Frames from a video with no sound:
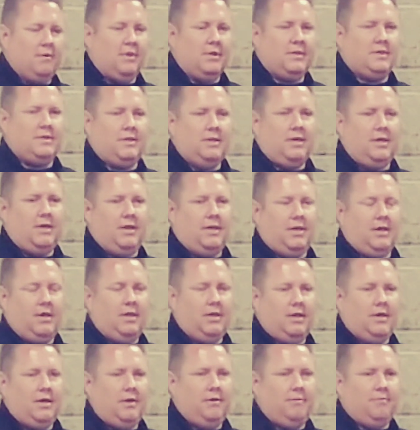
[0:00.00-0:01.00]
Let's
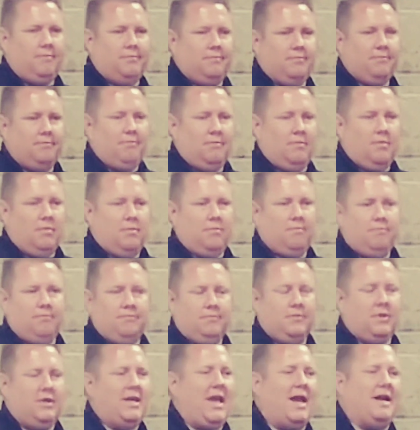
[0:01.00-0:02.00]
see
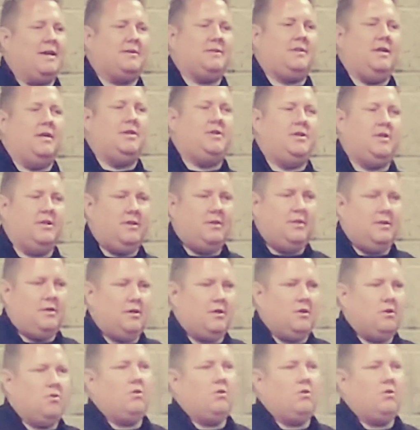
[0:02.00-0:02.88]
gas station,